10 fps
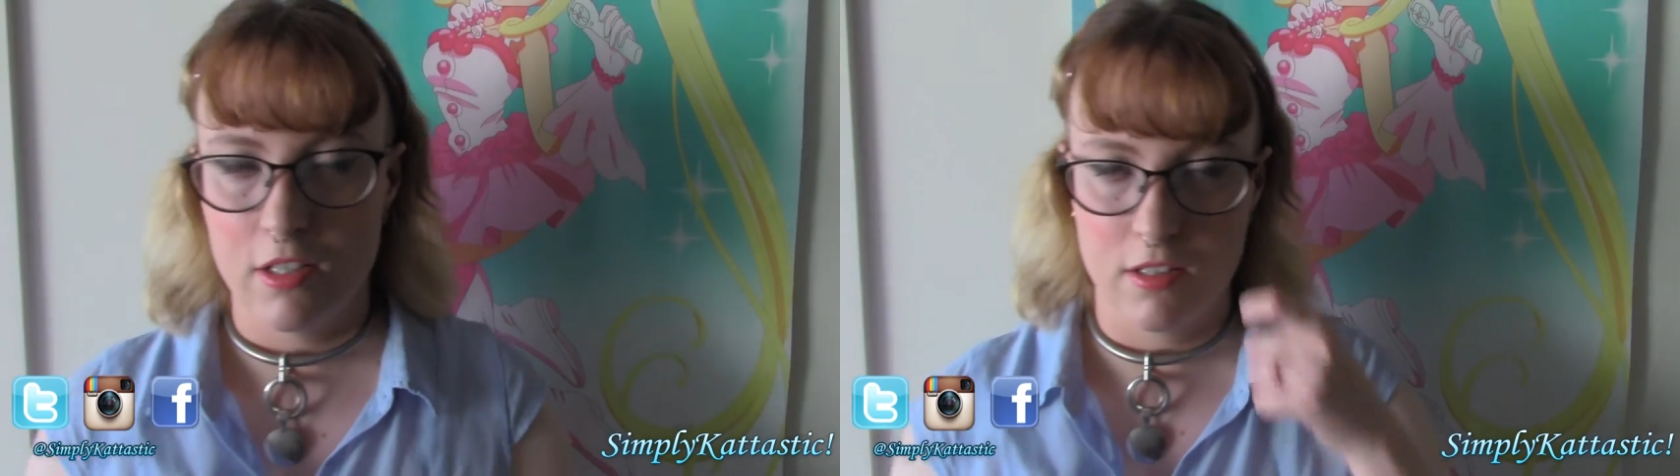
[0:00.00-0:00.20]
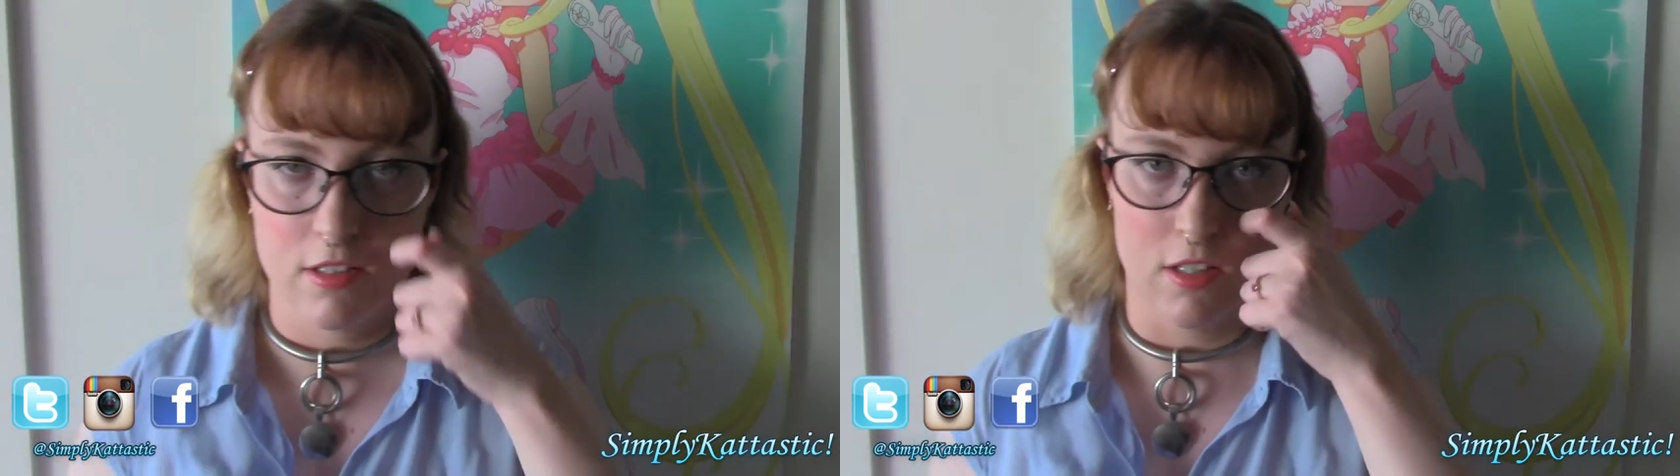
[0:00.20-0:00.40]

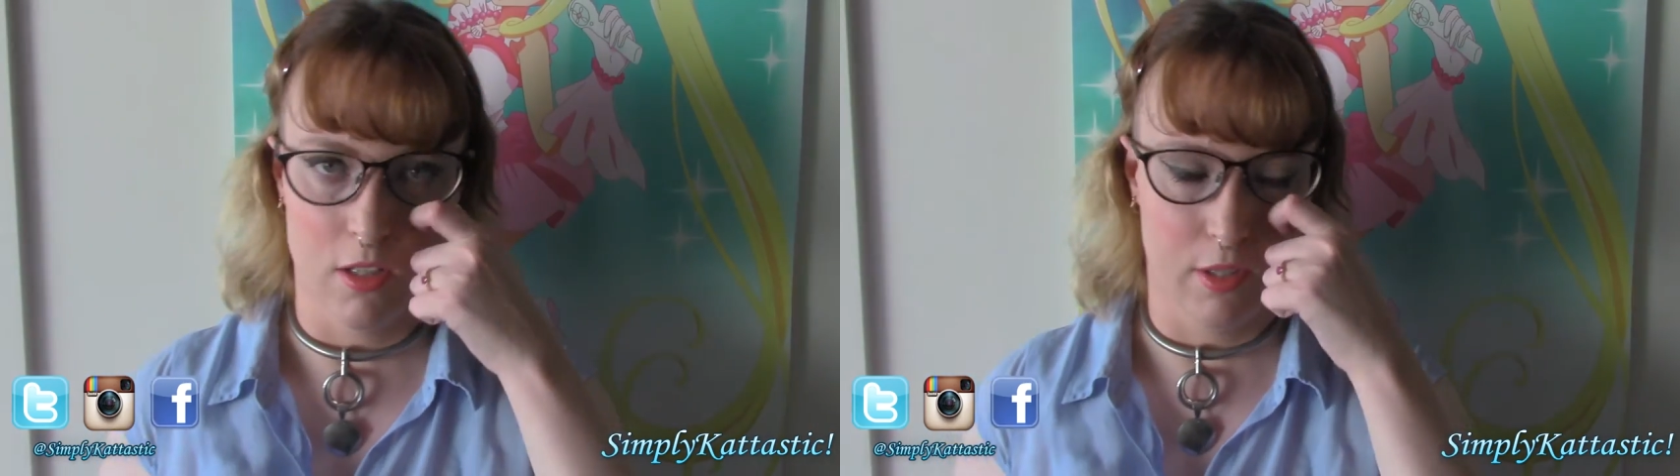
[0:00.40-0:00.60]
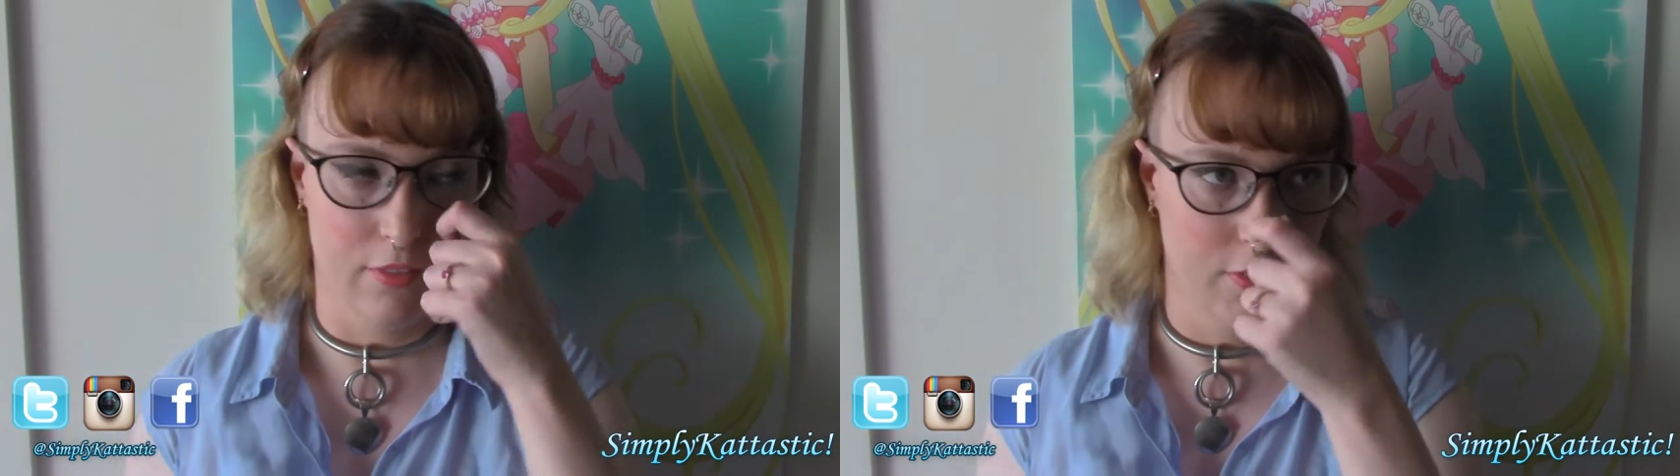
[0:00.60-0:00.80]

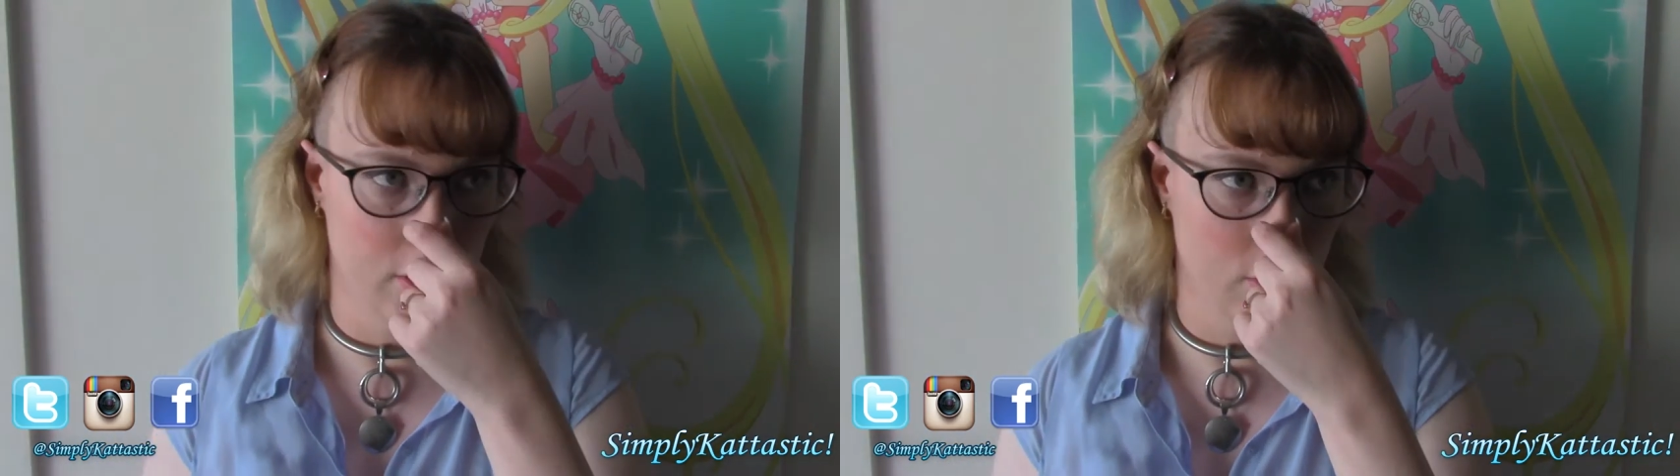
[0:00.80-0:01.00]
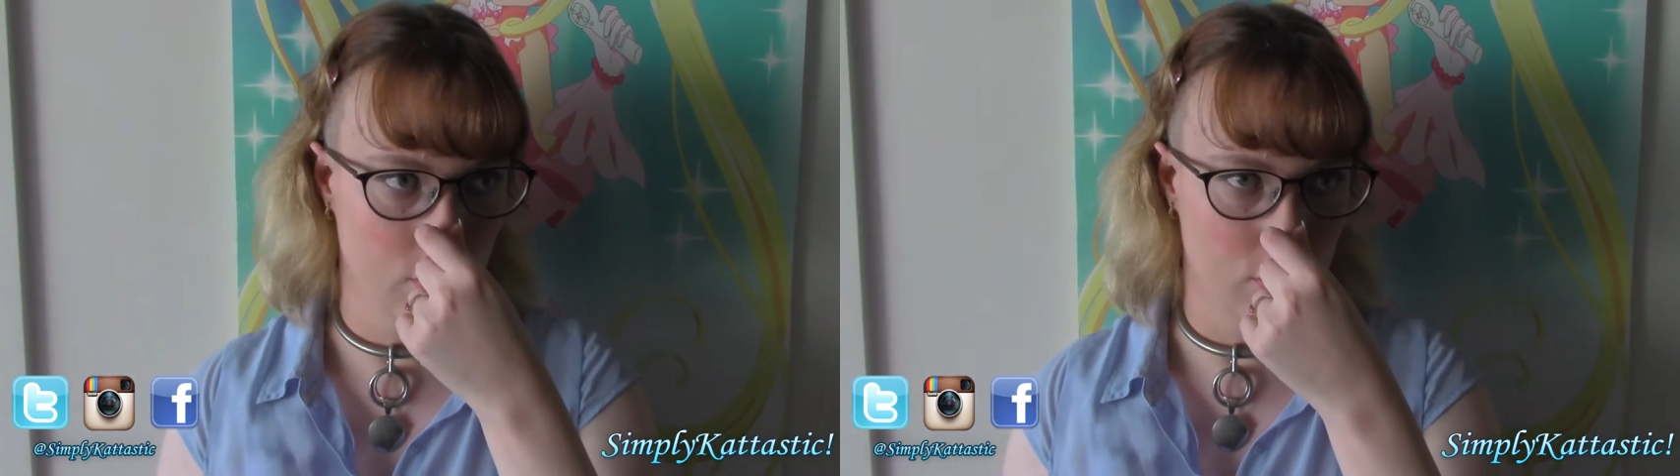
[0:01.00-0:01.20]
So if
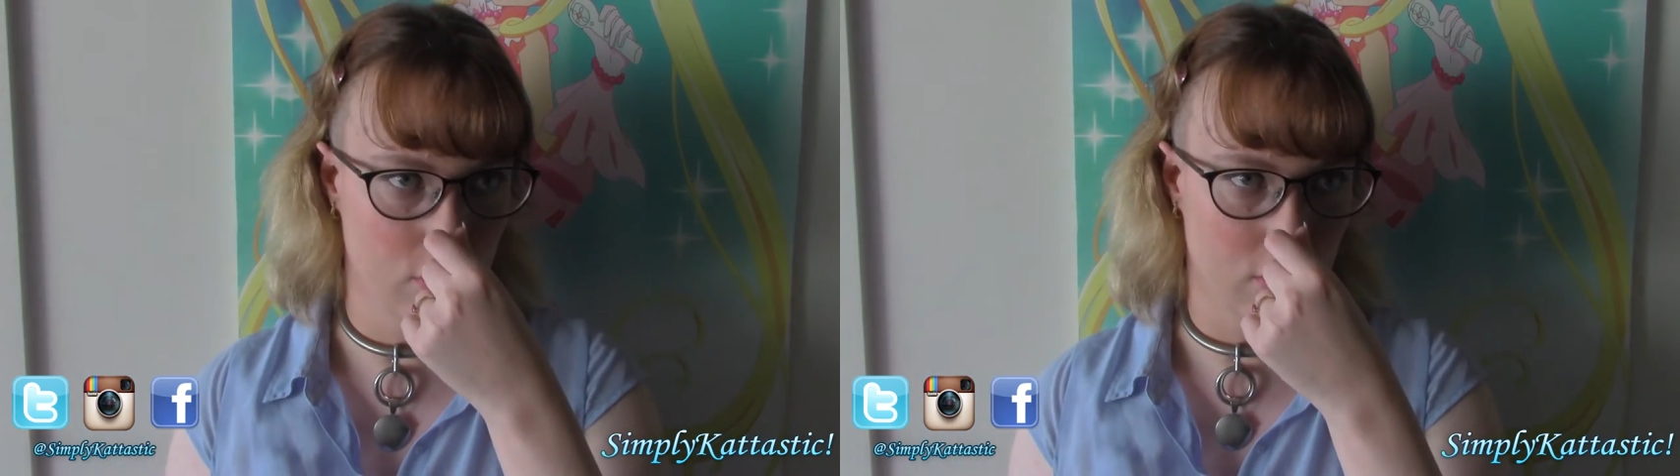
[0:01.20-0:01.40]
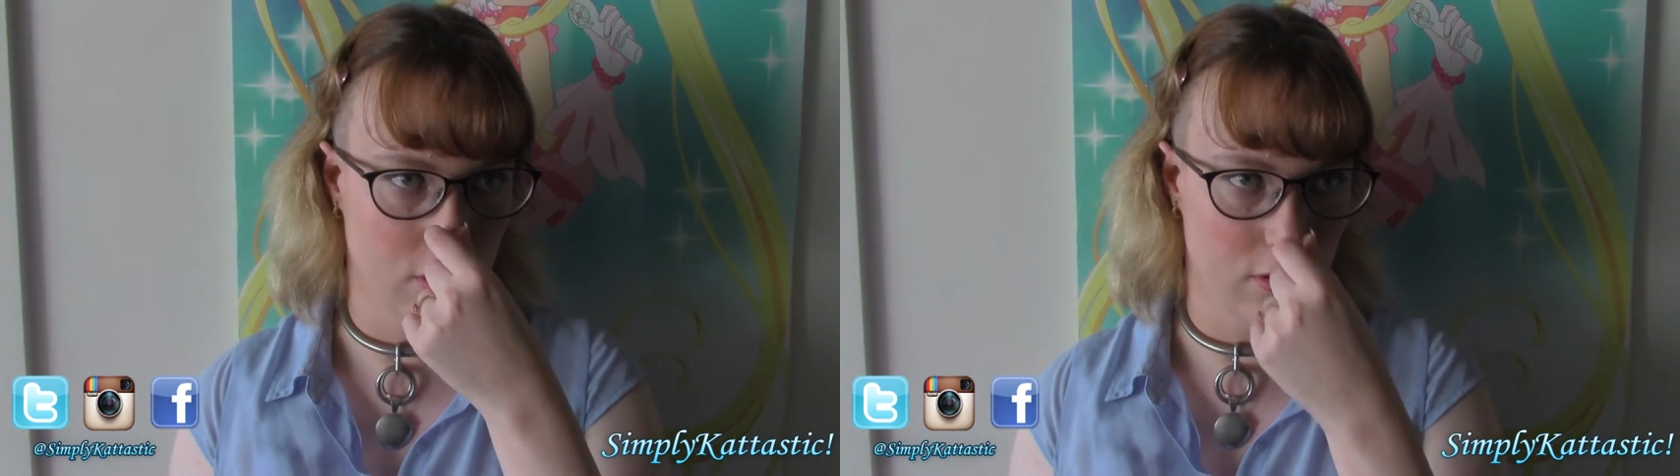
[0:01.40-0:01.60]
you